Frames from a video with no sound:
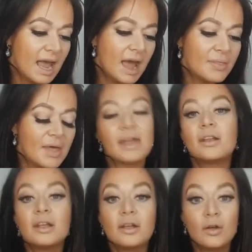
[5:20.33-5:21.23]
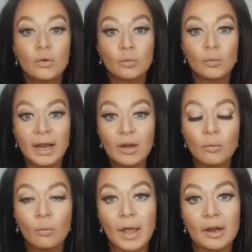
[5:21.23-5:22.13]
and then write
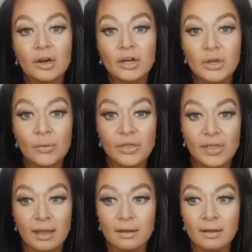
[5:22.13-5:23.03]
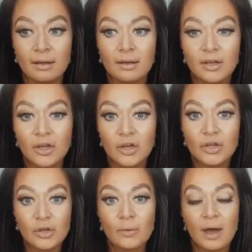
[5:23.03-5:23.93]
where you think
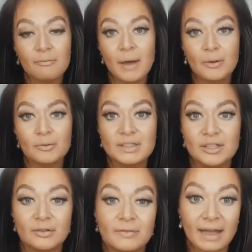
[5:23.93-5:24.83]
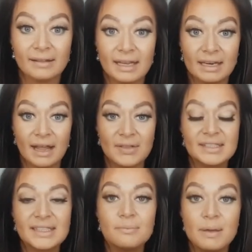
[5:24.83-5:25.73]
you have boundaries that are violated. And
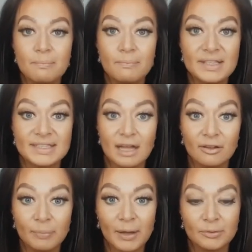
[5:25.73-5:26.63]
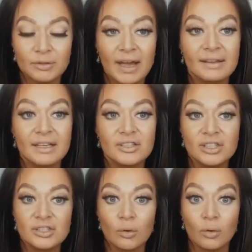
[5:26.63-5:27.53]
these can be self-boundary
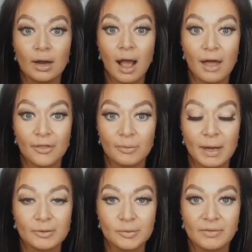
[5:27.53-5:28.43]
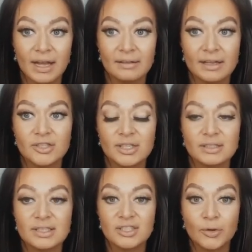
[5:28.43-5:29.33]
violations or other boundary
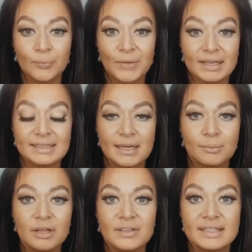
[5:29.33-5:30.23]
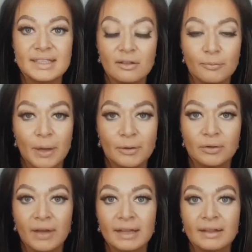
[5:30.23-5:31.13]
violations. So an example of a
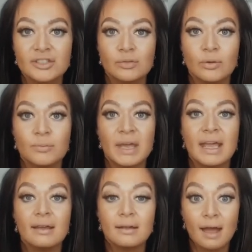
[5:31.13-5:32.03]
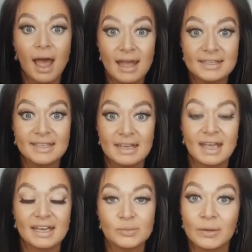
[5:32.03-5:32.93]
self-boundary violation would be, I say
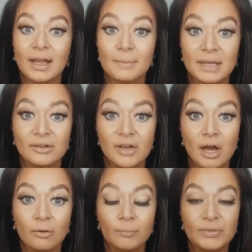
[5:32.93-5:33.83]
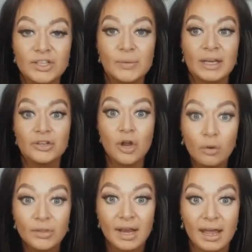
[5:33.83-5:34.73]
yes when I mean no. So I
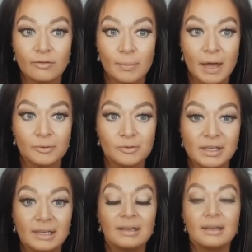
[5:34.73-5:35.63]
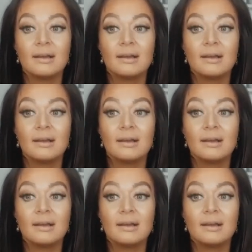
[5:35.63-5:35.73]
know that I have a boundary.